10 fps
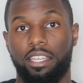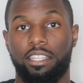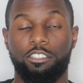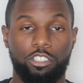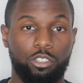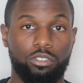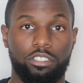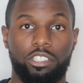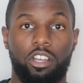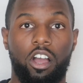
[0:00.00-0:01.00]
and introduce
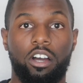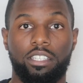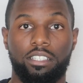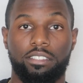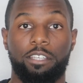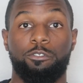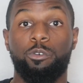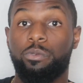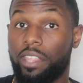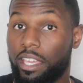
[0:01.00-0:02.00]
it to your audience if
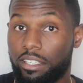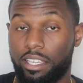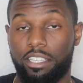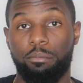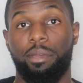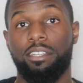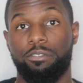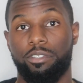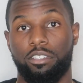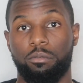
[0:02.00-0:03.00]
you think it can
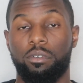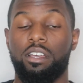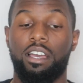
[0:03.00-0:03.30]
benefit them.